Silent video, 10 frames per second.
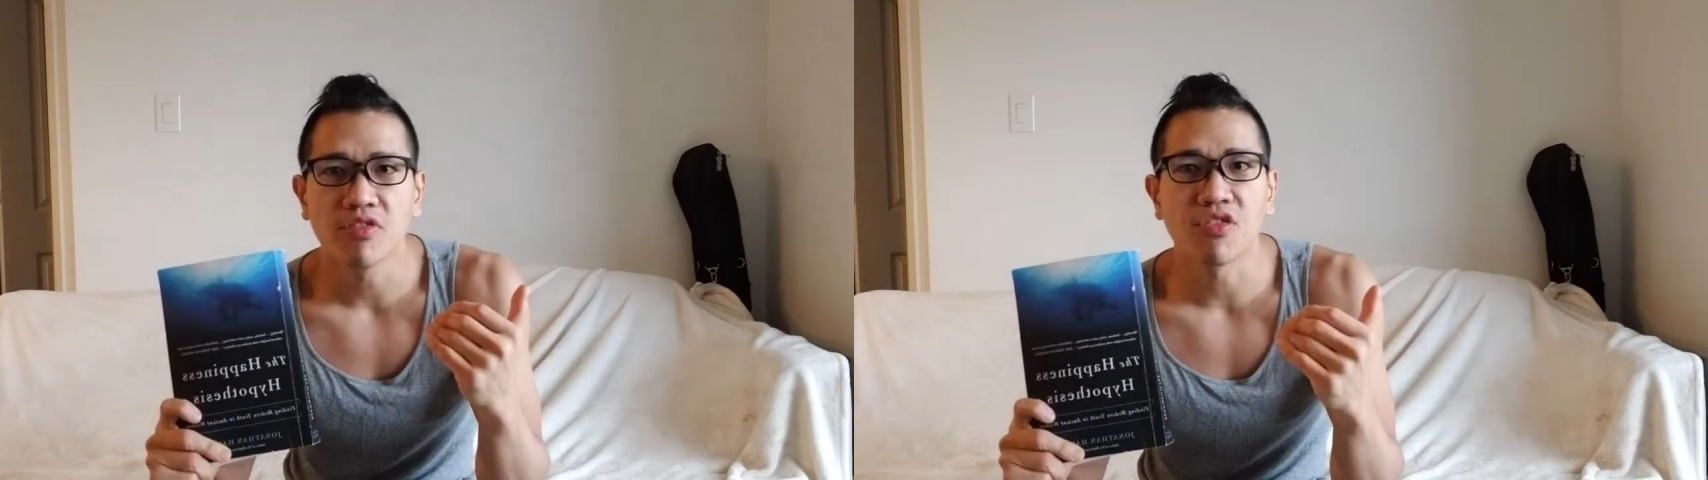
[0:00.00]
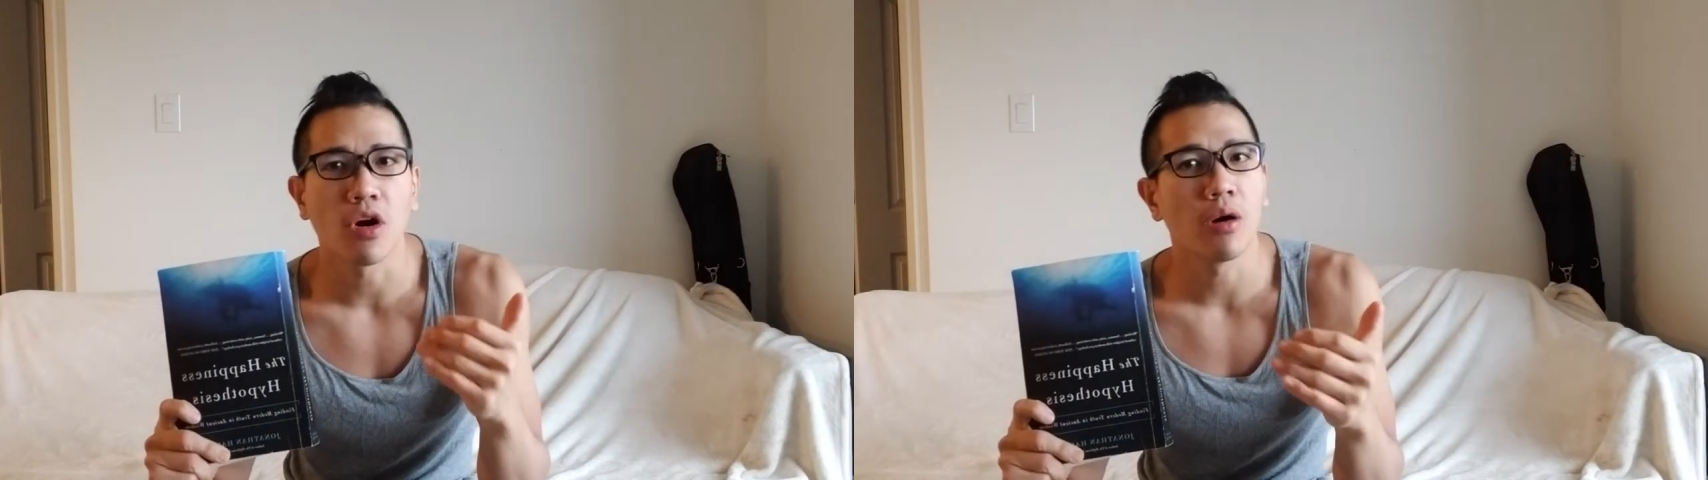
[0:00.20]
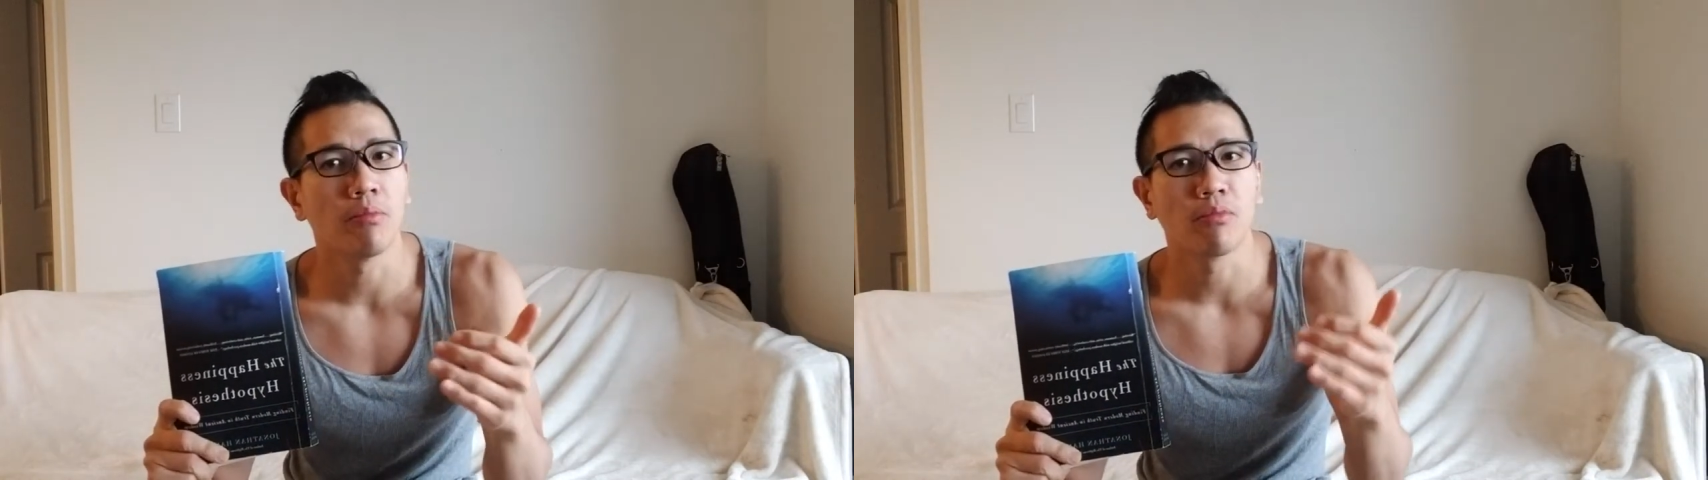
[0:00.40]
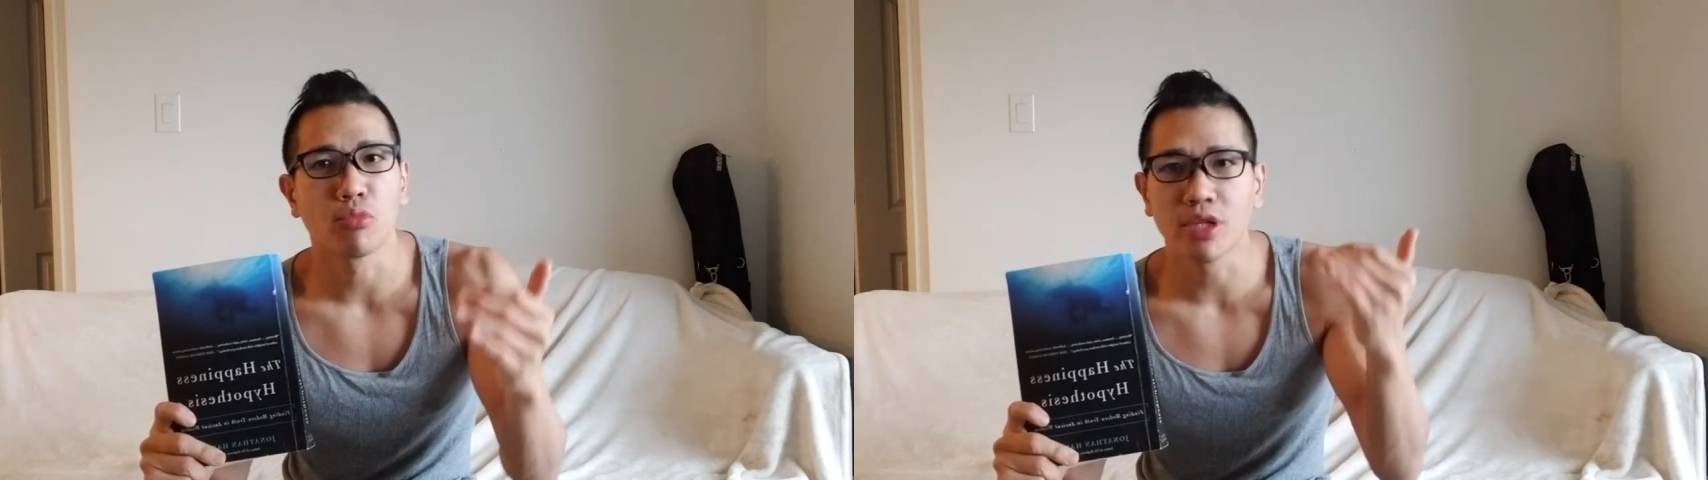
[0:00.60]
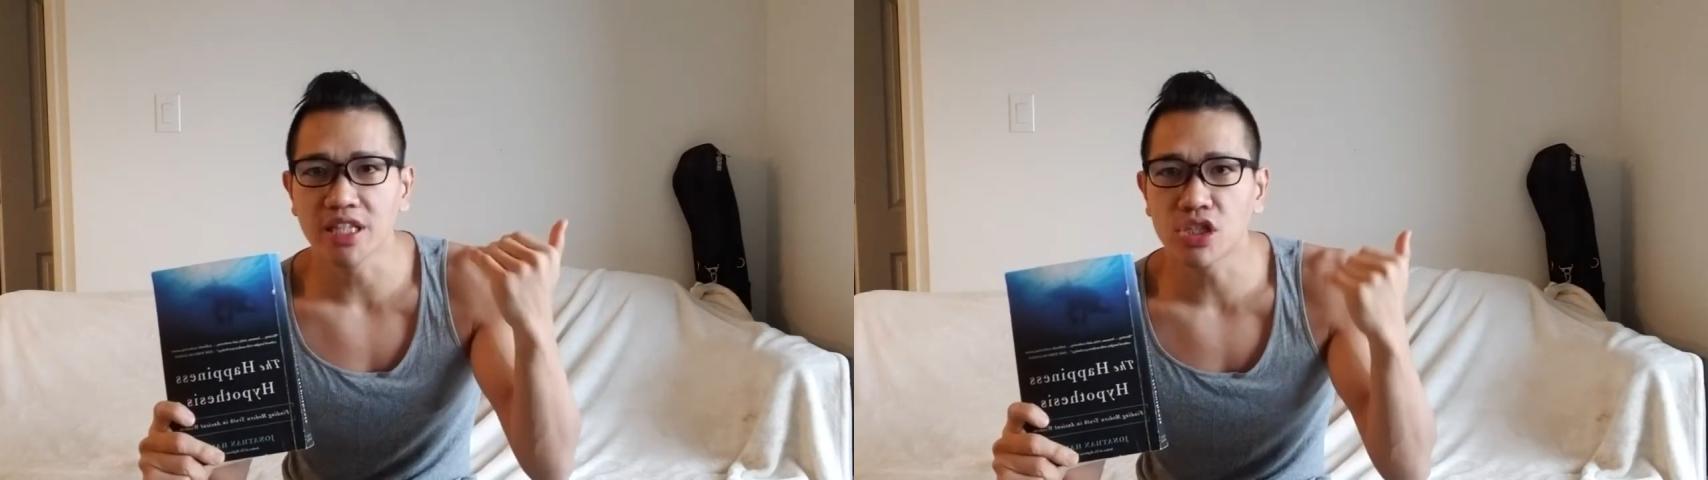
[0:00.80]
from
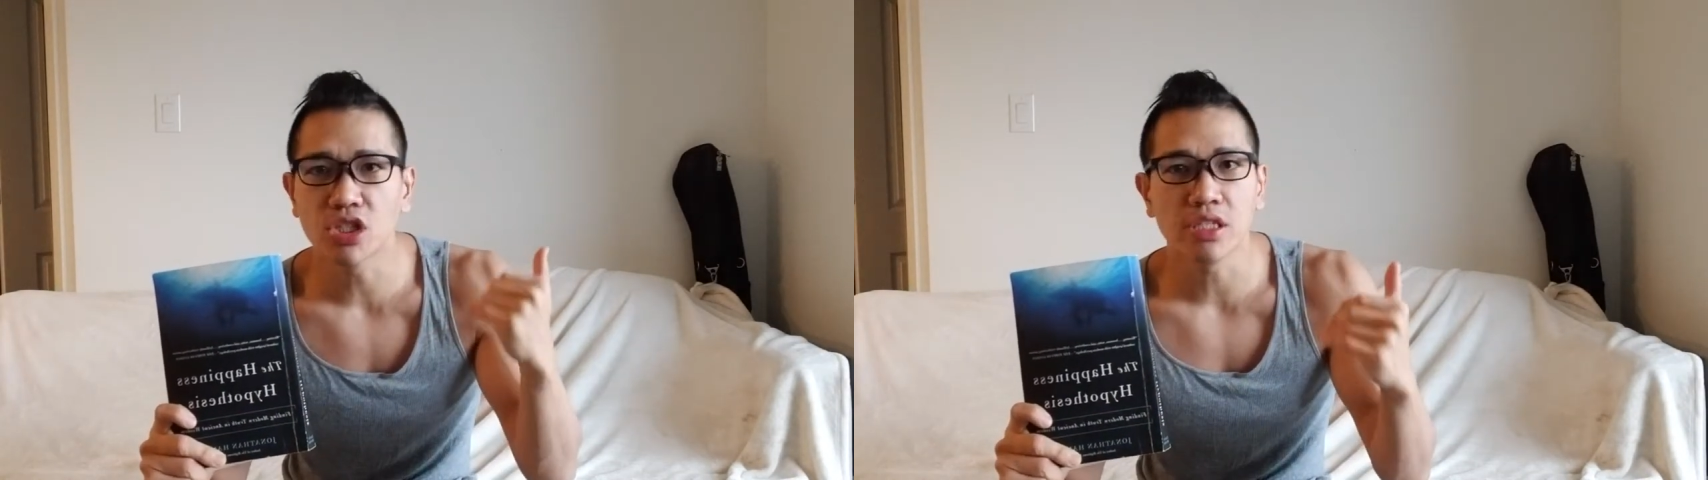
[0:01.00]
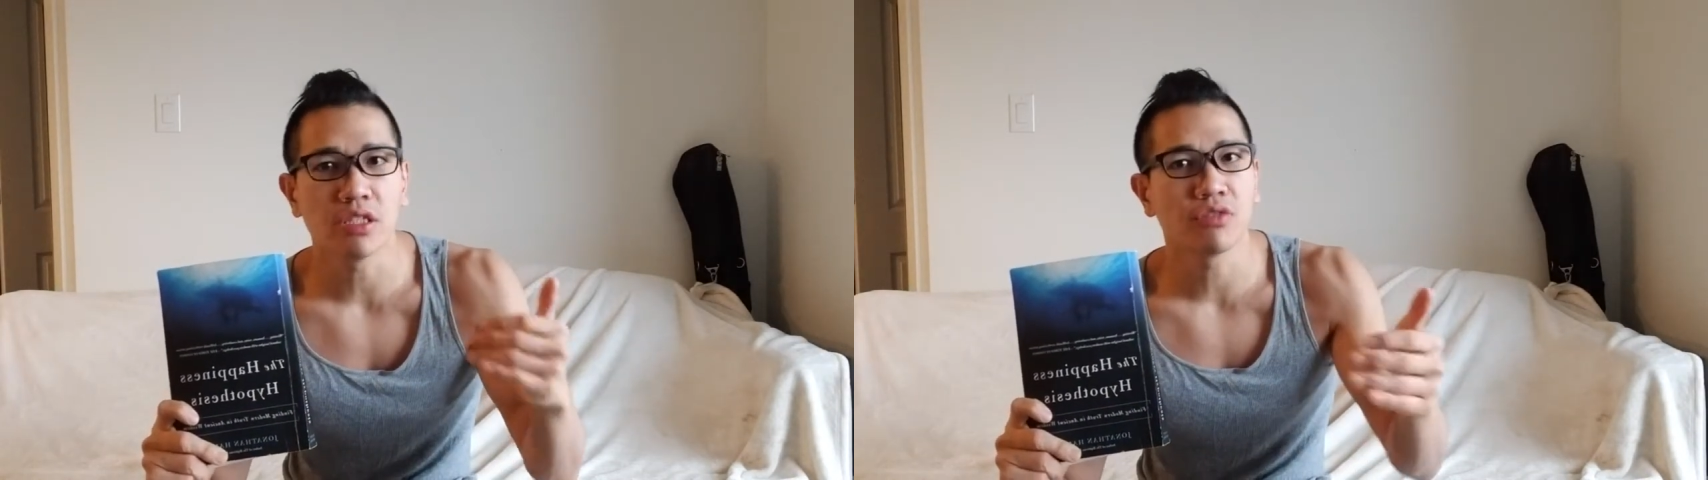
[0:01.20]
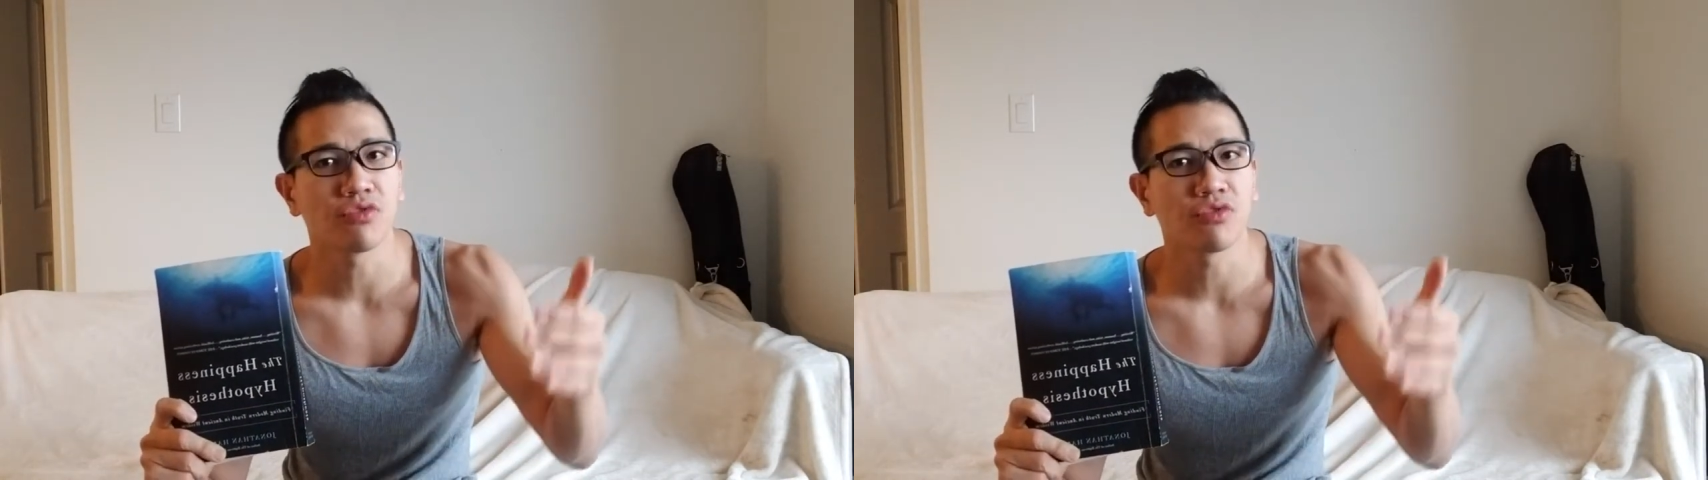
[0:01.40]
religion,